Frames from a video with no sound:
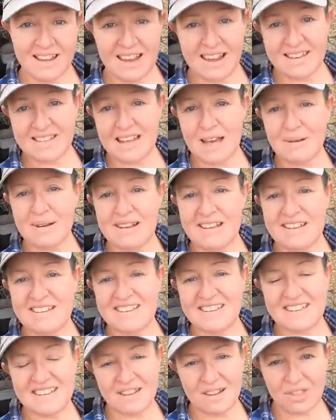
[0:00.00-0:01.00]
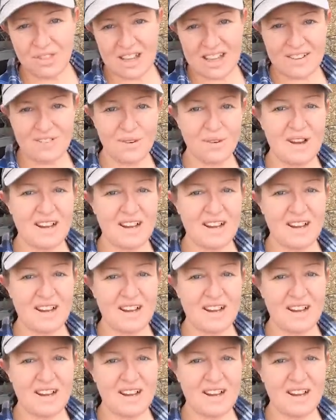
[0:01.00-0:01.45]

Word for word: As always, thanks for